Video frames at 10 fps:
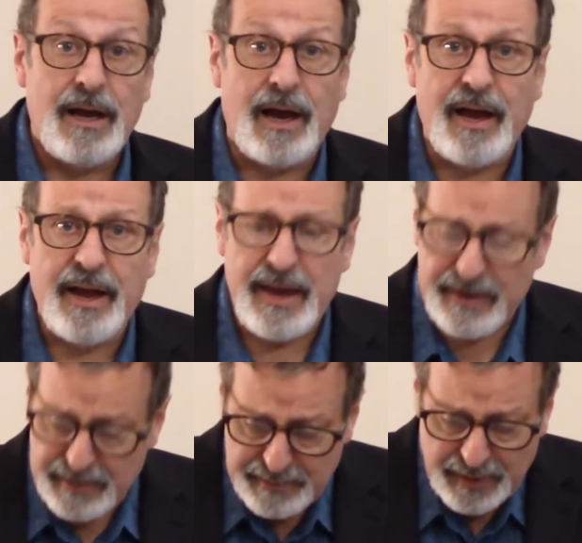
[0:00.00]

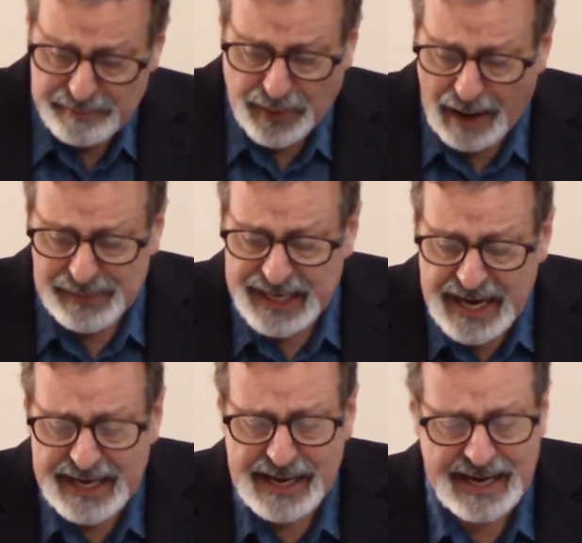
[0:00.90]
uh, probably
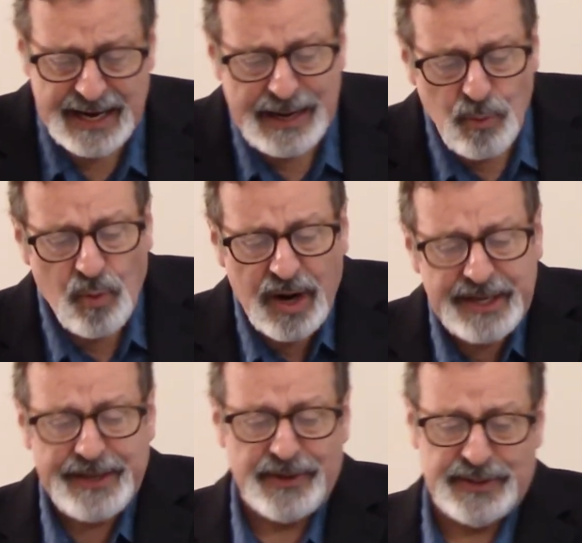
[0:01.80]
any any one
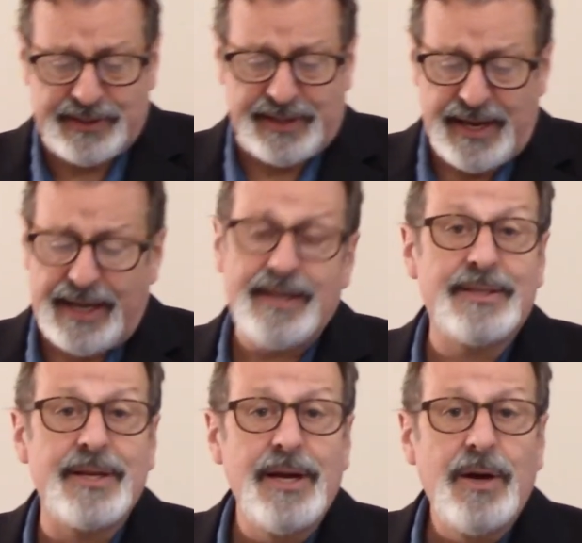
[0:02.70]
of those
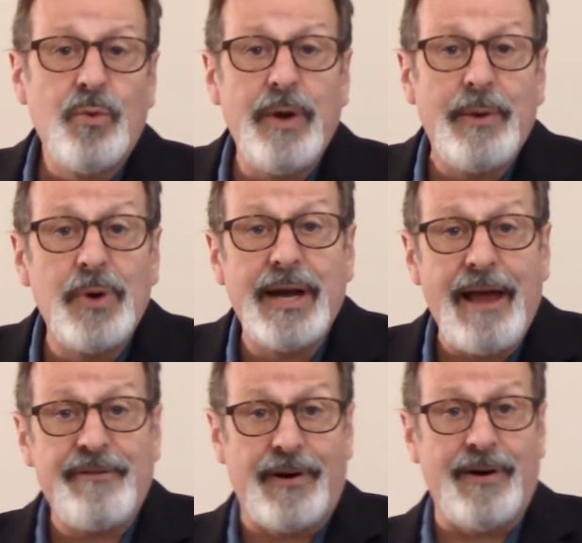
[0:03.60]
things we would
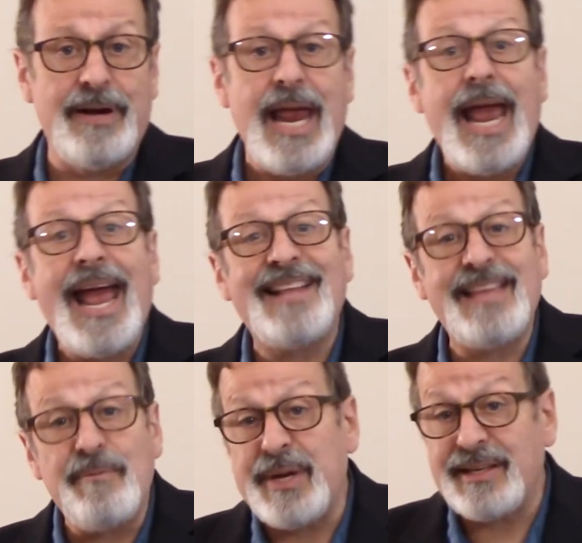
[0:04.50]
have heard had
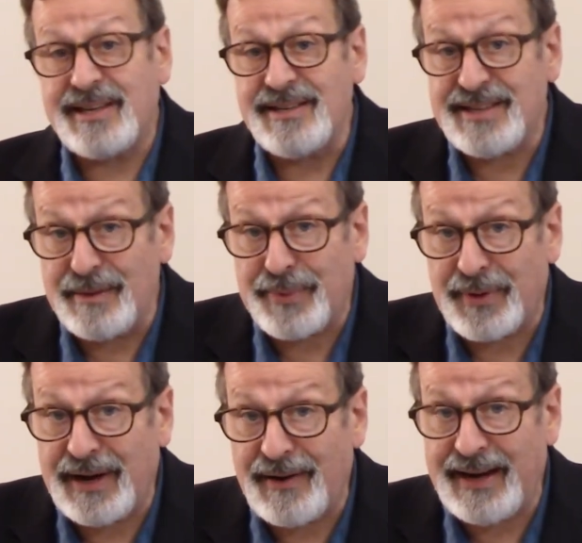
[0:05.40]
they been
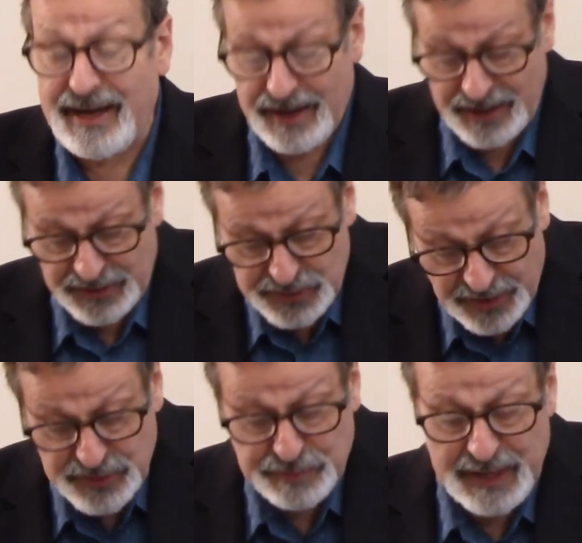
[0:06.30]
contemporary
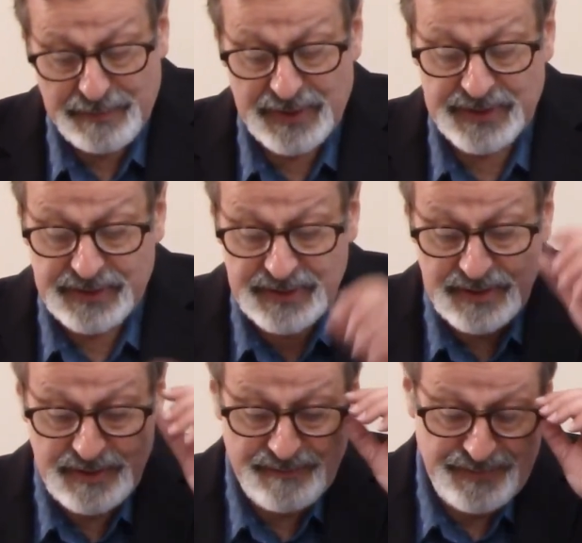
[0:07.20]
church members.
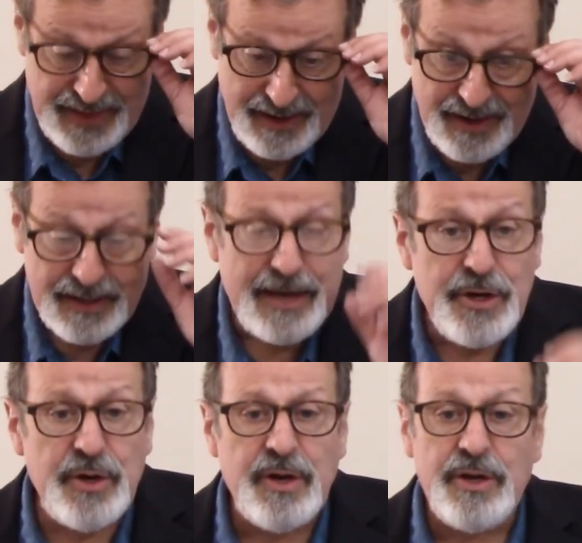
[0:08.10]
Now
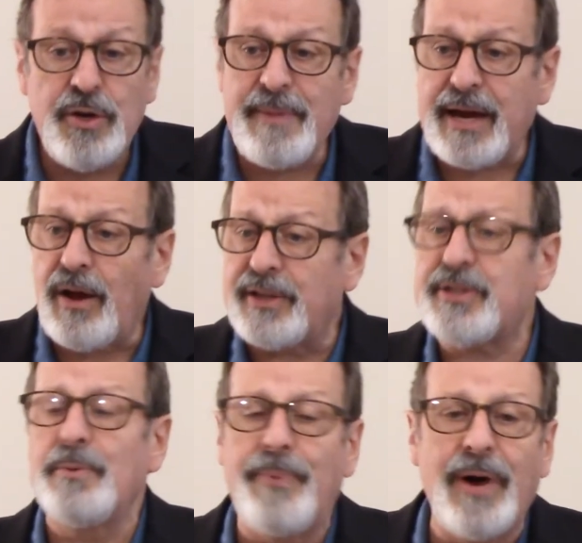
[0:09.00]
you you may
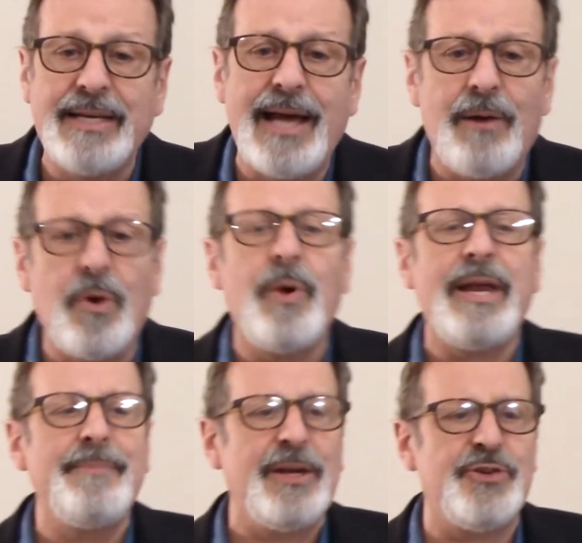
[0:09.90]
also point out, well, wait
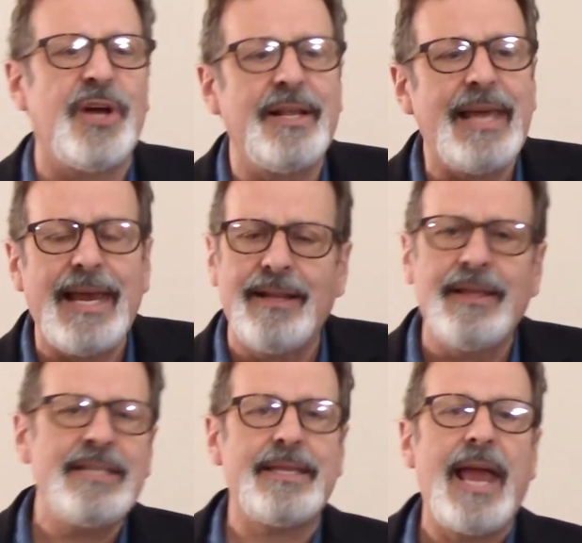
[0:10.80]
a minute, John. They at
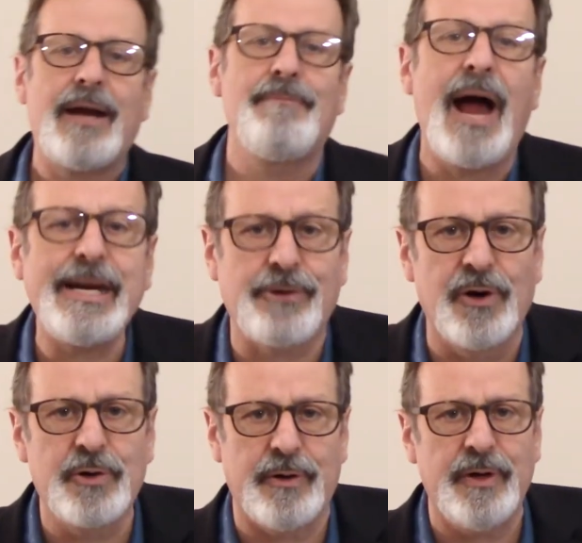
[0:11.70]
least they had a micro
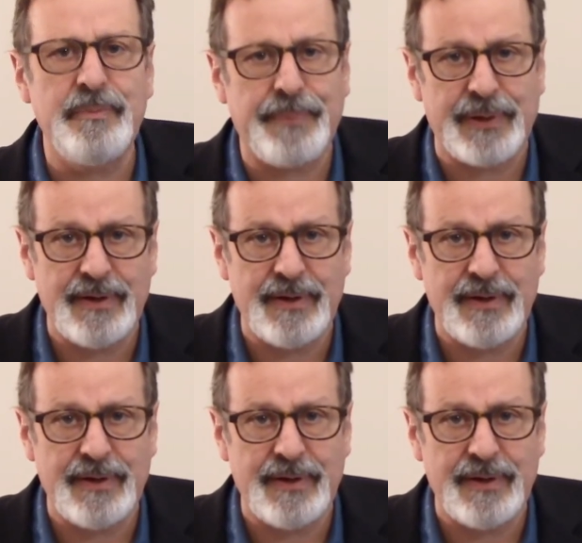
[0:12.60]
group.